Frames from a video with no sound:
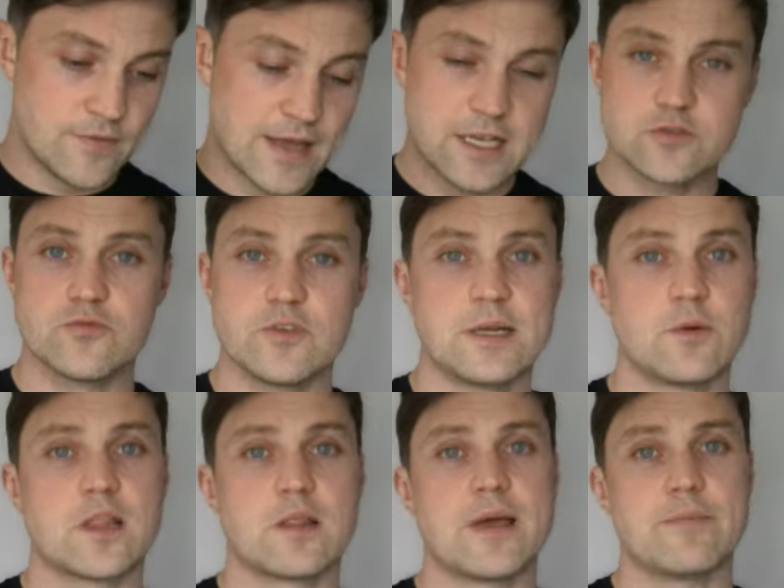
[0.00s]
that's really
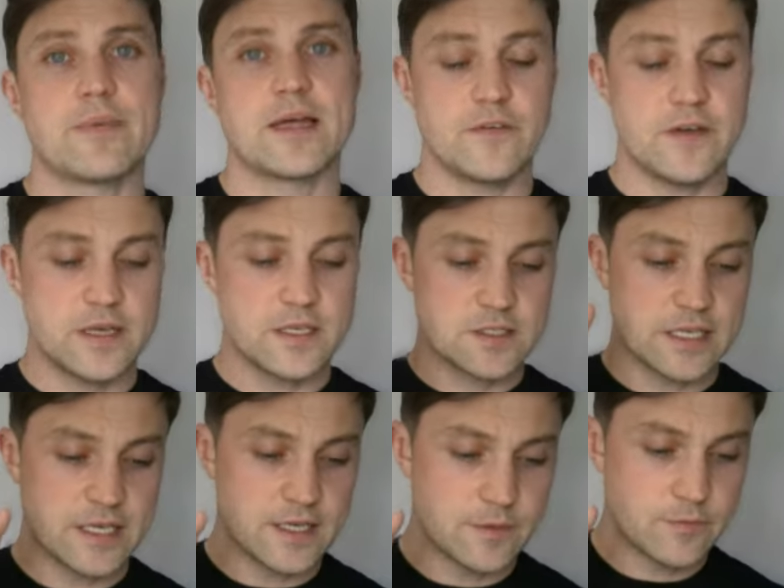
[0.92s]
one of the main benefits,
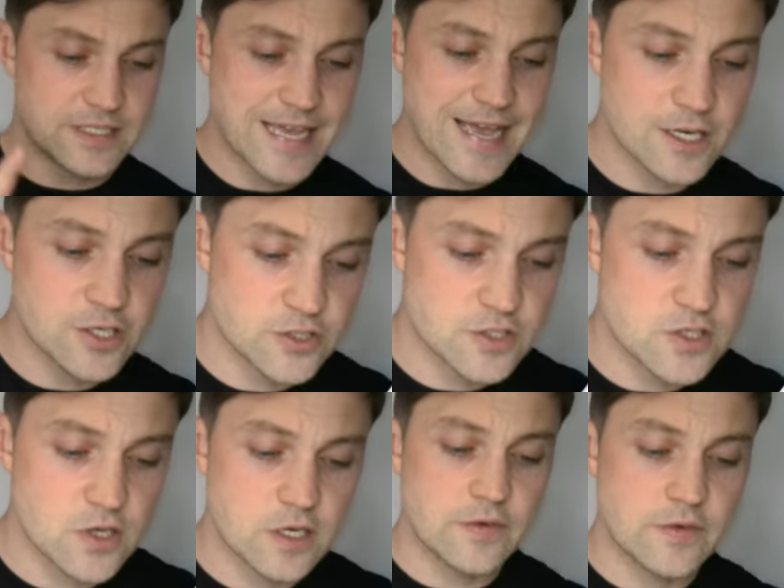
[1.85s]
the protection
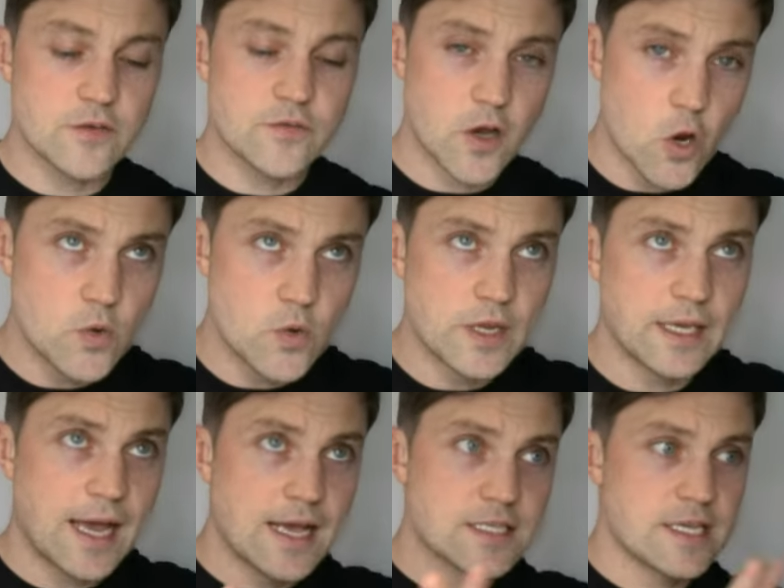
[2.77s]
side of it, of
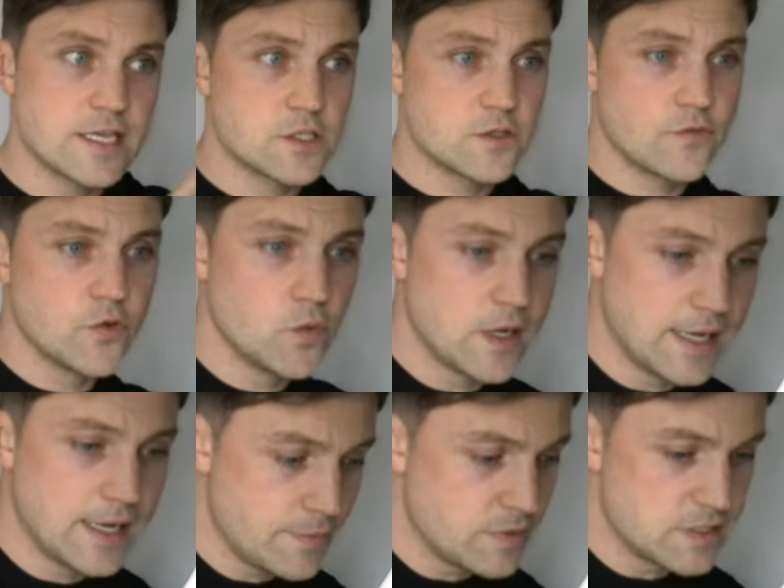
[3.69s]
owning assets through
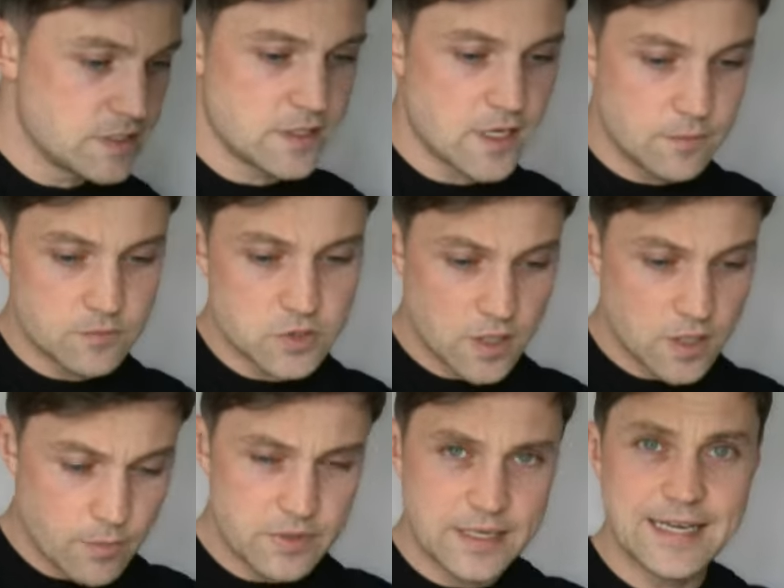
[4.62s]
a limited
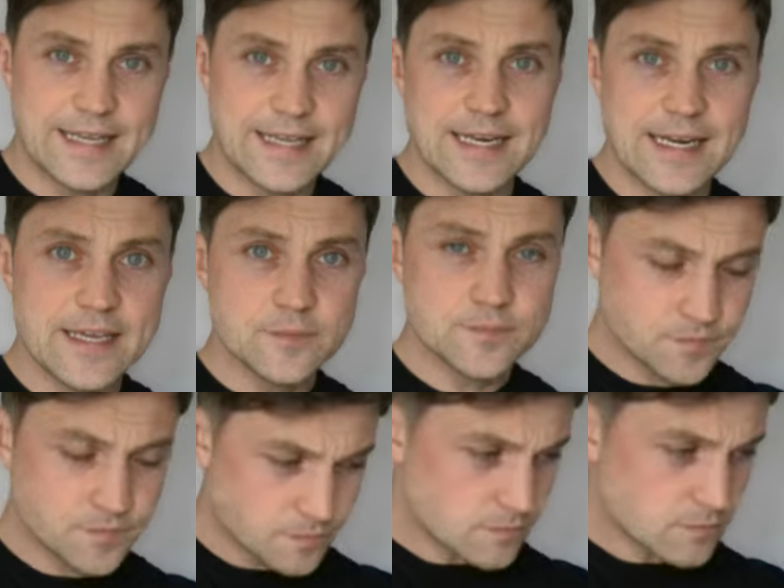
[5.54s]
company legally.
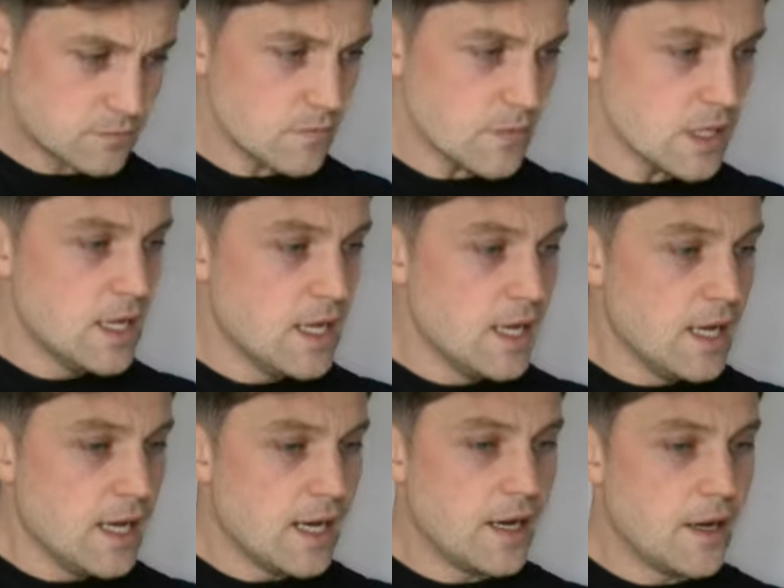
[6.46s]

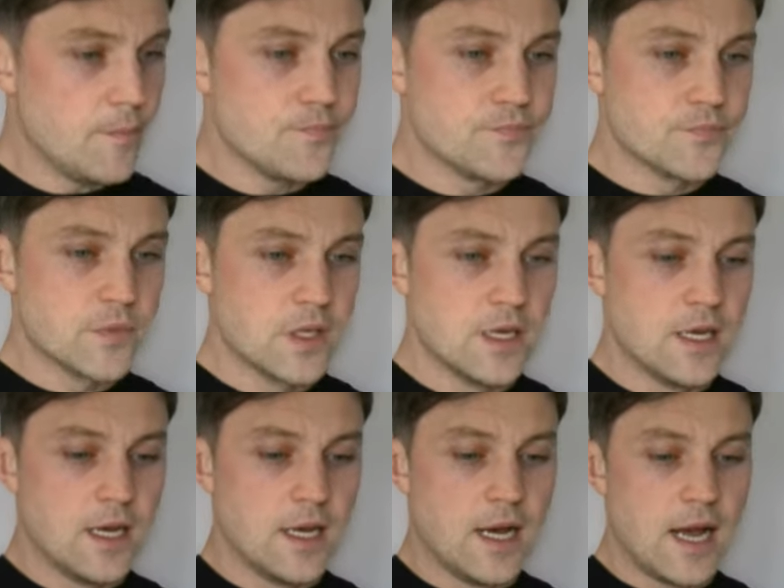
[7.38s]

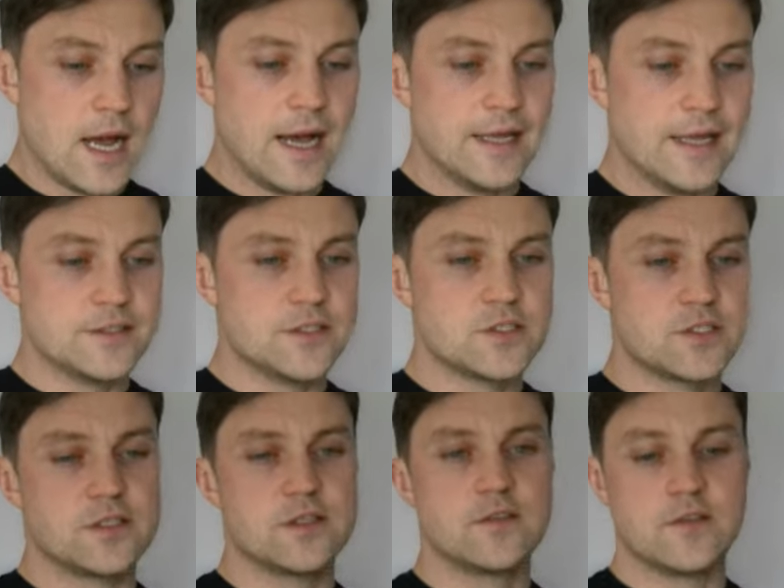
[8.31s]
And
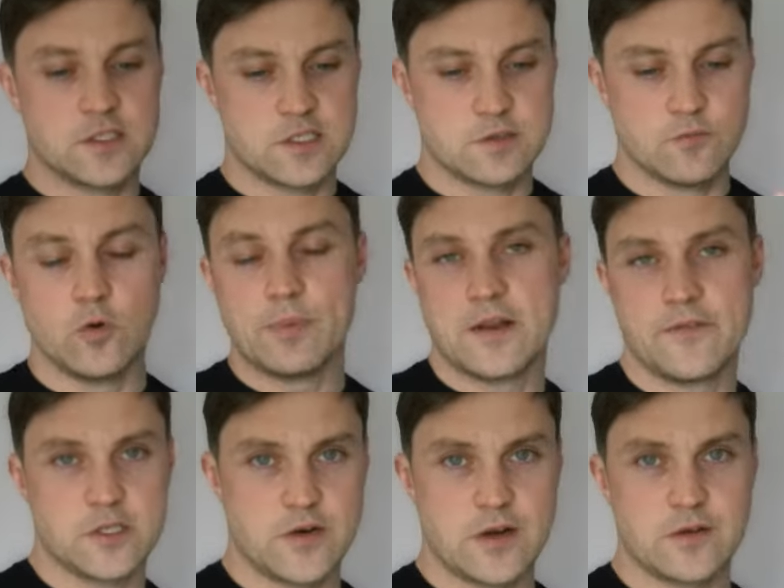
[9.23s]
there's some more
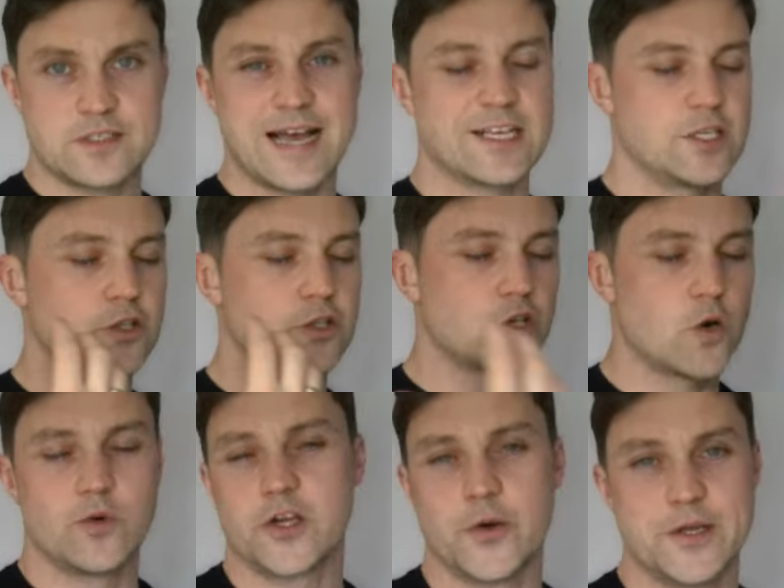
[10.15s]
benefits around tax that I
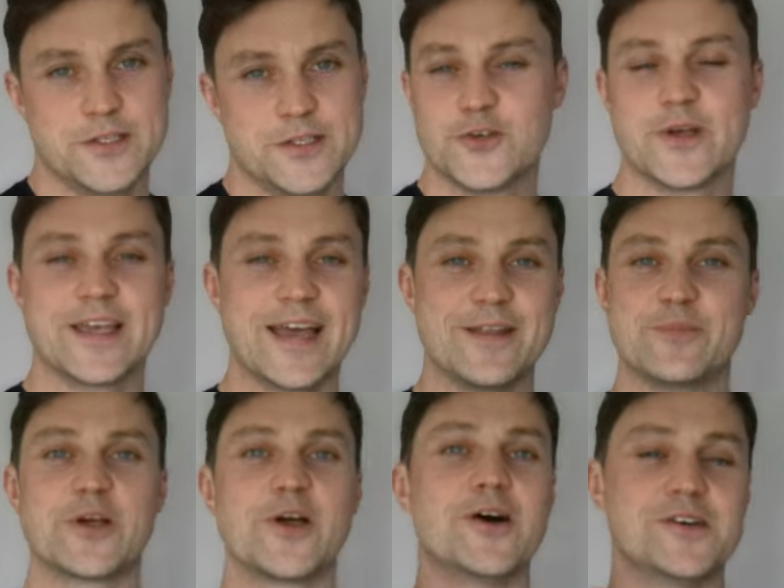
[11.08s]
don't want to go into
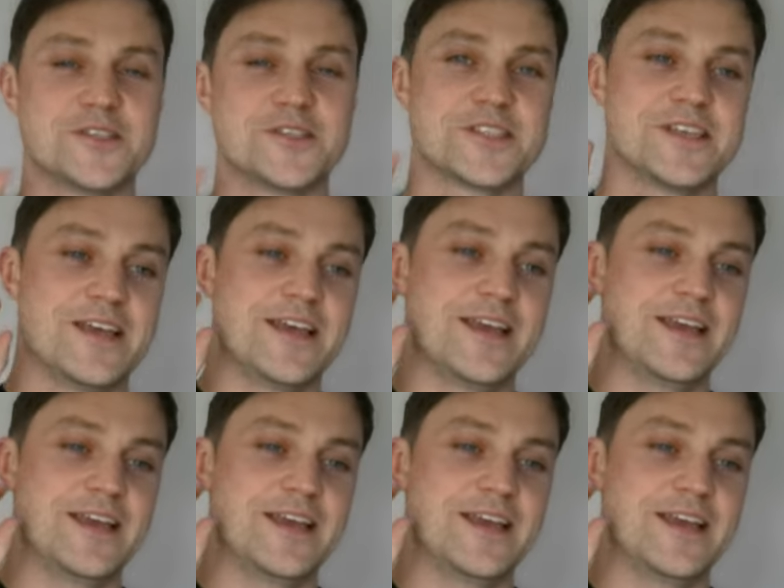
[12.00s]
again because